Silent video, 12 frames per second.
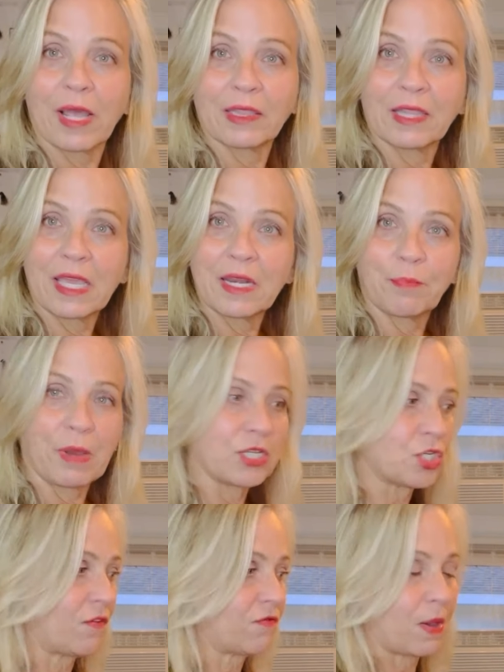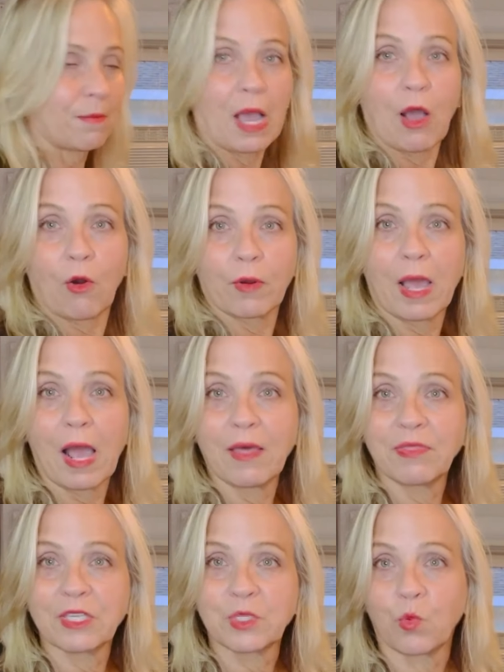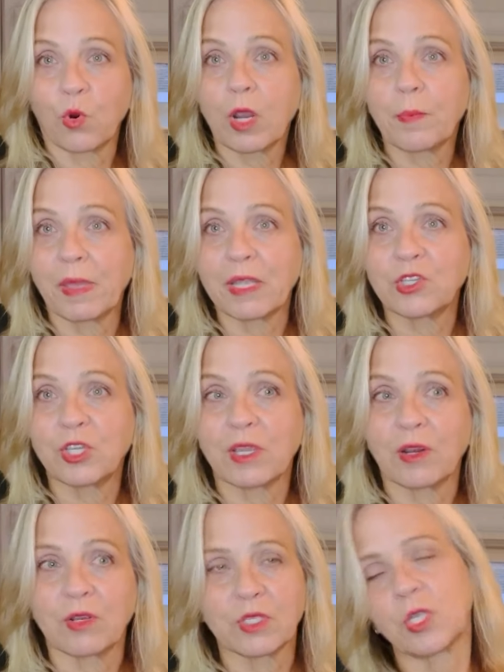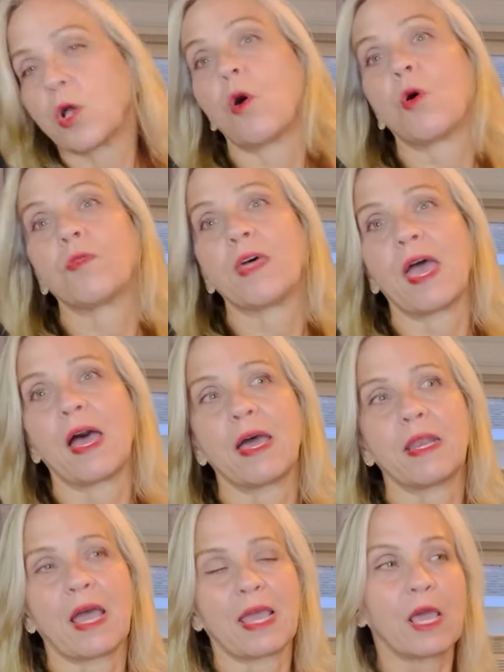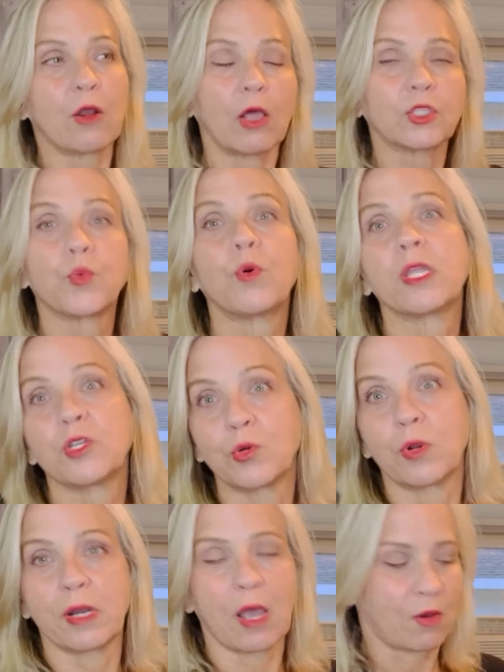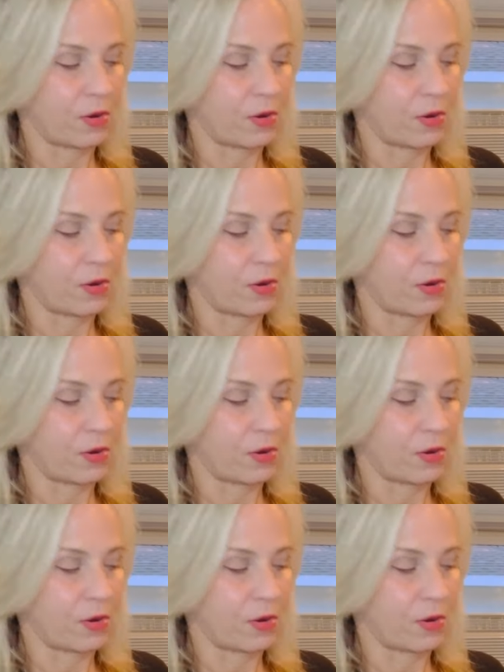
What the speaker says: I laid a bunch of them out on this workbench here so that I had all 20 torn out,